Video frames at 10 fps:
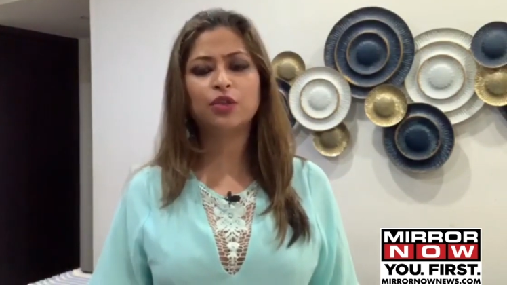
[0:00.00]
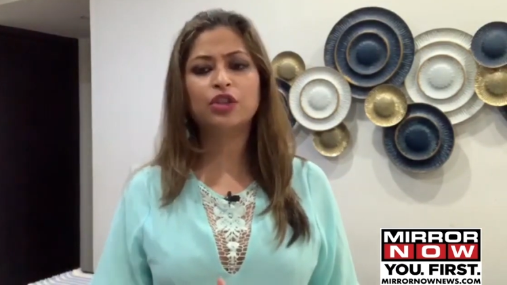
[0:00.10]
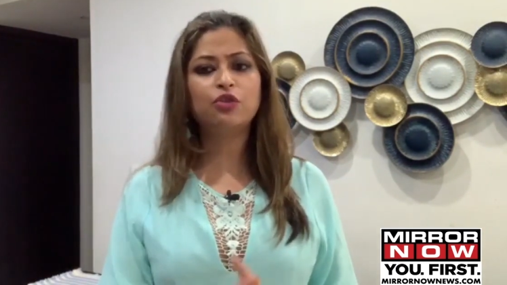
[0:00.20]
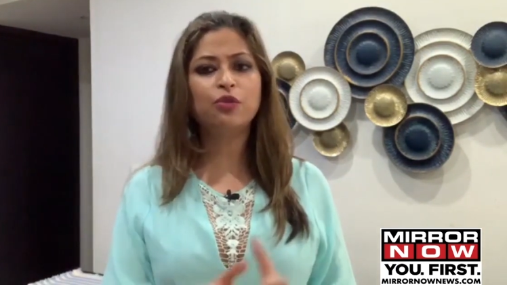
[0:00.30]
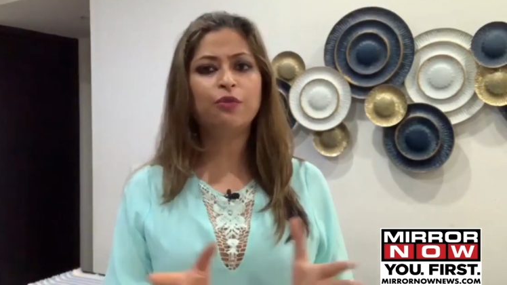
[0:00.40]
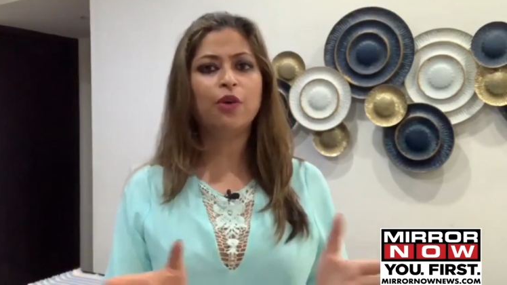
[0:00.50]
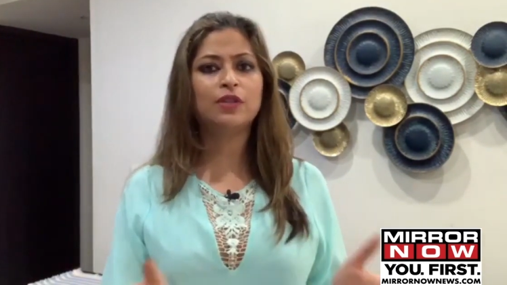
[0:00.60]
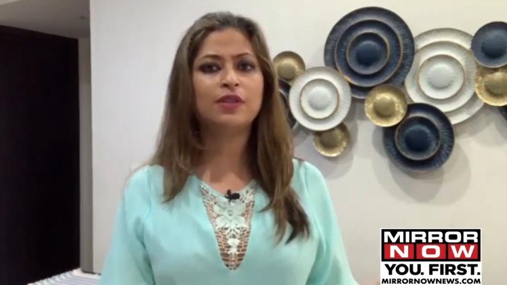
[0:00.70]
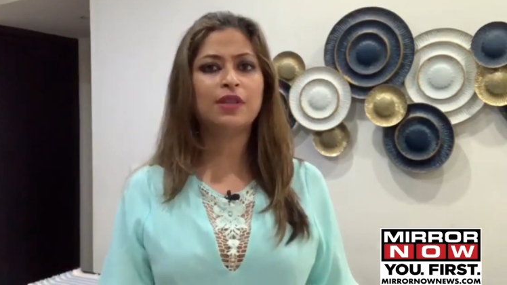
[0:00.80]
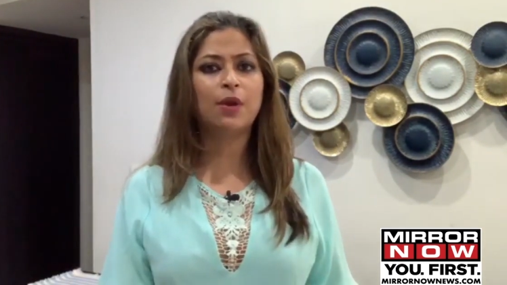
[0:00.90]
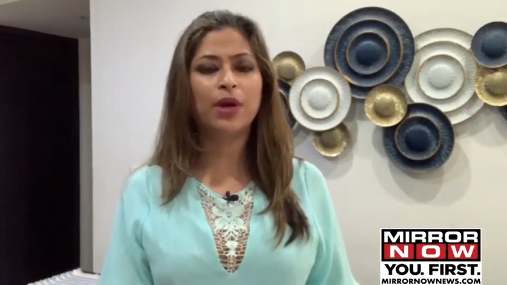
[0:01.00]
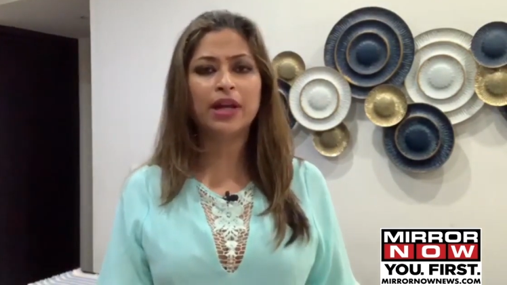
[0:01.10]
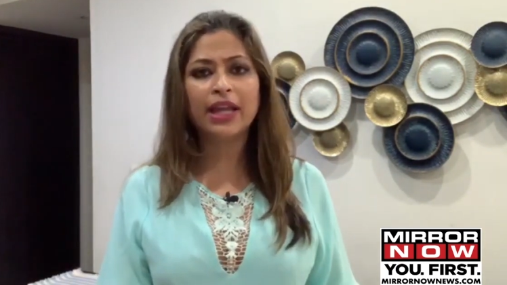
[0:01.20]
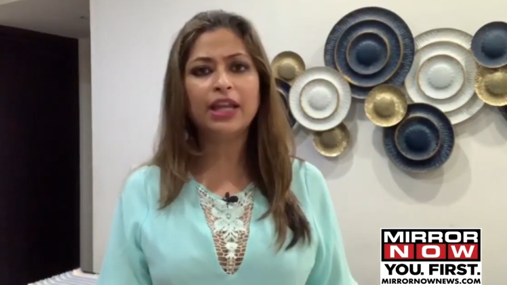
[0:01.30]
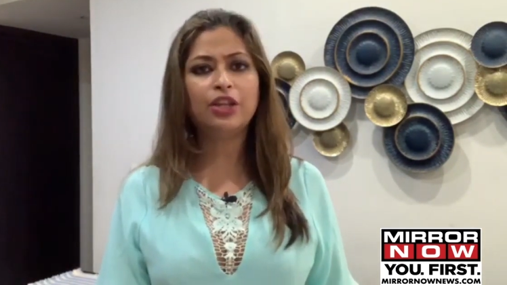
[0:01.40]
So the two forces are
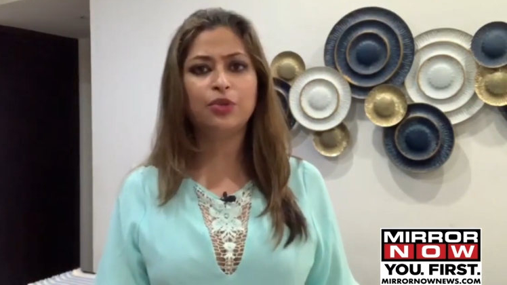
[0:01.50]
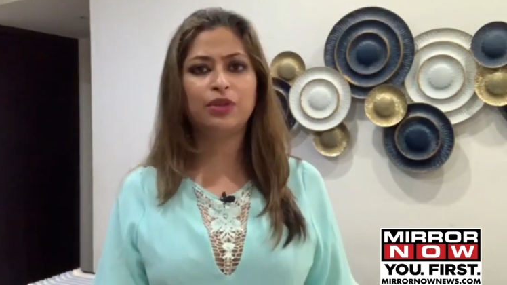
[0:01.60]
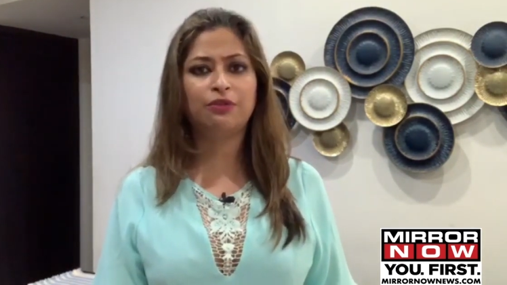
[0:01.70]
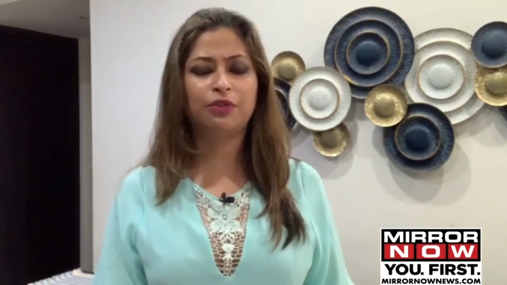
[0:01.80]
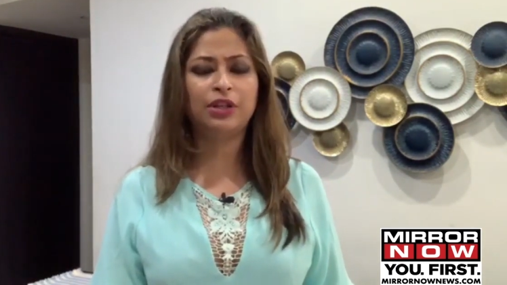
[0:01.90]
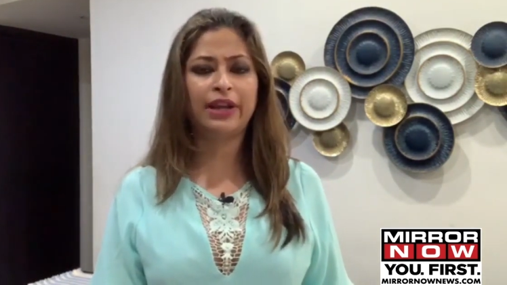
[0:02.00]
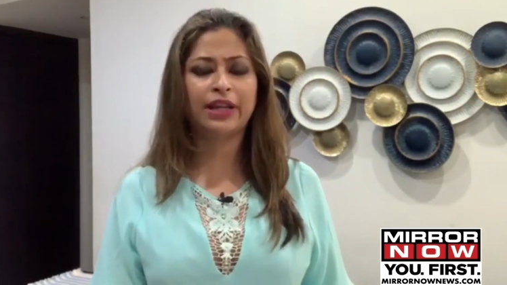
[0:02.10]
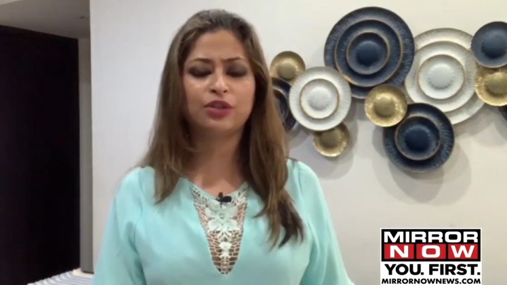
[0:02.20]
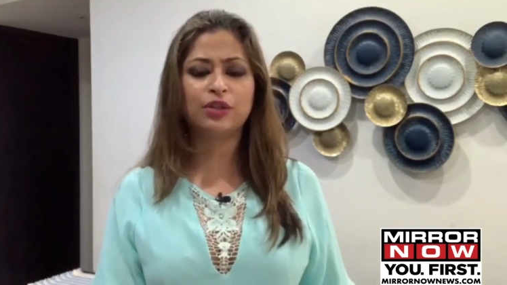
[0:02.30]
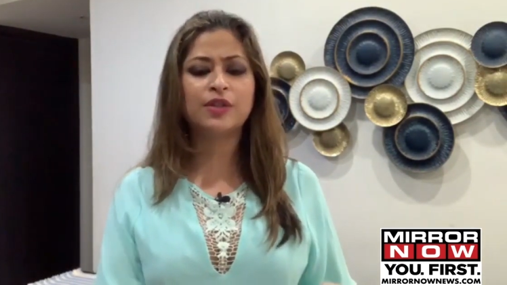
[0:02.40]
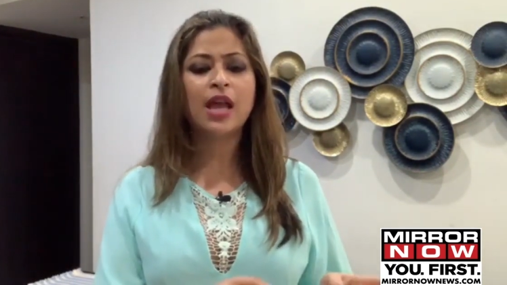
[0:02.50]
working in two different directions.